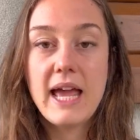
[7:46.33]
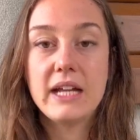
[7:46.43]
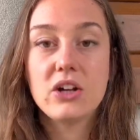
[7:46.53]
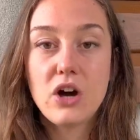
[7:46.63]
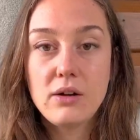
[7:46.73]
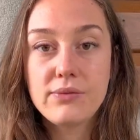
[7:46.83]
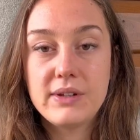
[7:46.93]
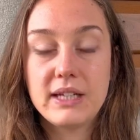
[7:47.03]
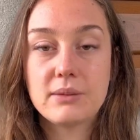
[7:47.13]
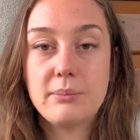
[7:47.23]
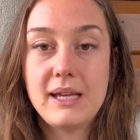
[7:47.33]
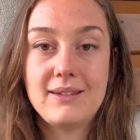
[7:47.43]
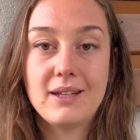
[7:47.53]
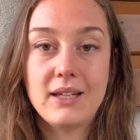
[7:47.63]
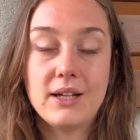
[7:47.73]
And conflict
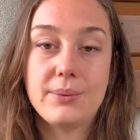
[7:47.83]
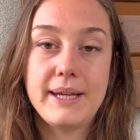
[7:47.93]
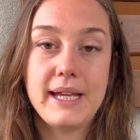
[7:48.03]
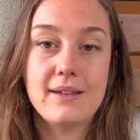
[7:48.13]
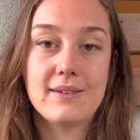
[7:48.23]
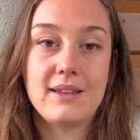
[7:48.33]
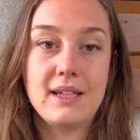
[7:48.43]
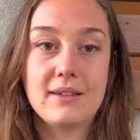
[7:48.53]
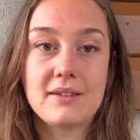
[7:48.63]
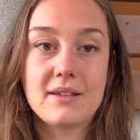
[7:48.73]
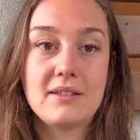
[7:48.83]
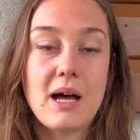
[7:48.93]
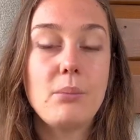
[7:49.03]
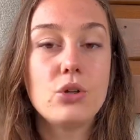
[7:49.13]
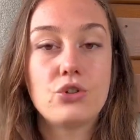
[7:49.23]
basically creates this
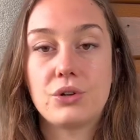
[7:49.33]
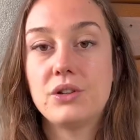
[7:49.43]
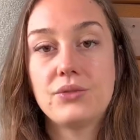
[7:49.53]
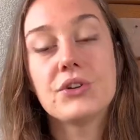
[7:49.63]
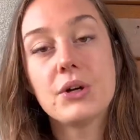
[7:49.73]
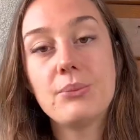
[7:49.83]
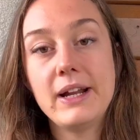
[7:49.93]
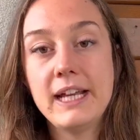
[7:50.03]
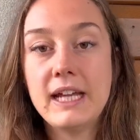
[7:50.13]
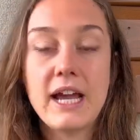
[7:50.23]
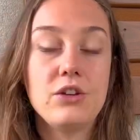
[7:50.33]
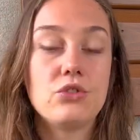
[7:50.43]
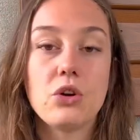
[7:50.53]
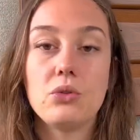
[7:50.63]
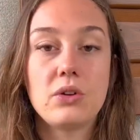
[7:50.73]
double choice for your brain, and you
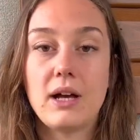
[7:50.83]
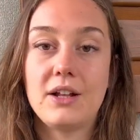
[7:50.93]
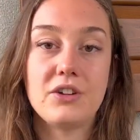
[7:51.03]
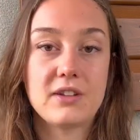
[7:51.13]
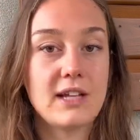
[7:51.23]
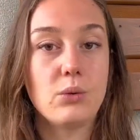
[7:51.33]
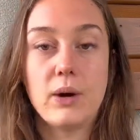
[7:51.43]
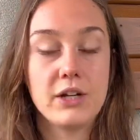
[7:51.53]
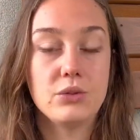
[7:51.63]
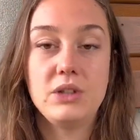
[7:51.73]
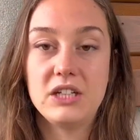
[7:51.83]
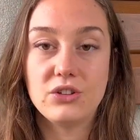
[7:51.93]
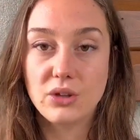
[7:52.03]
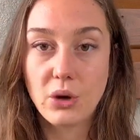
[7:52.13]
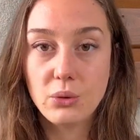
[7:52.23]
don't understand where you need
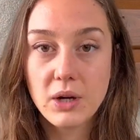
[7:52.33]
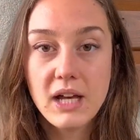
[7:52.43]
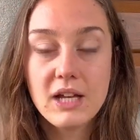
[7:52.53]
to go.